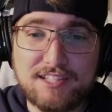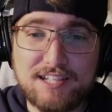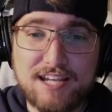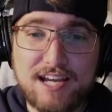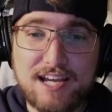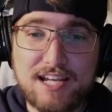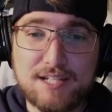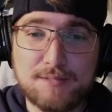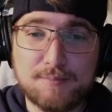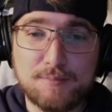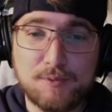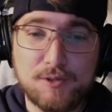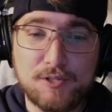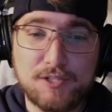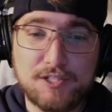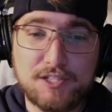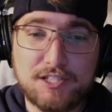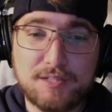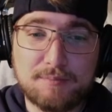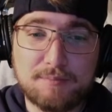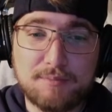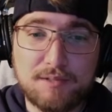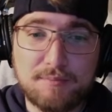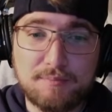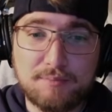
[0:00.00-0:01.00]
dashboard. You
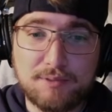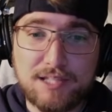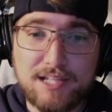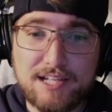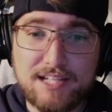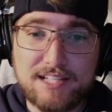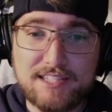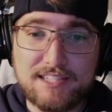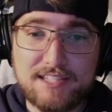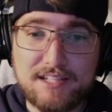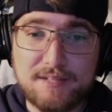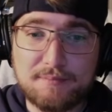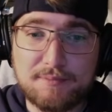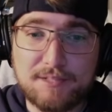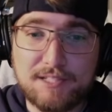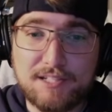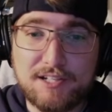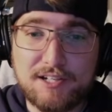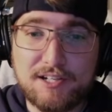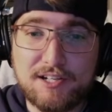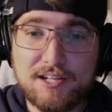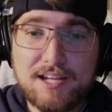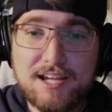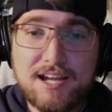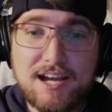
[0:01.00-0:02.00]
can put plants up
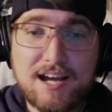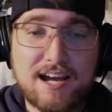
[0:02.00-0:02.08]
here.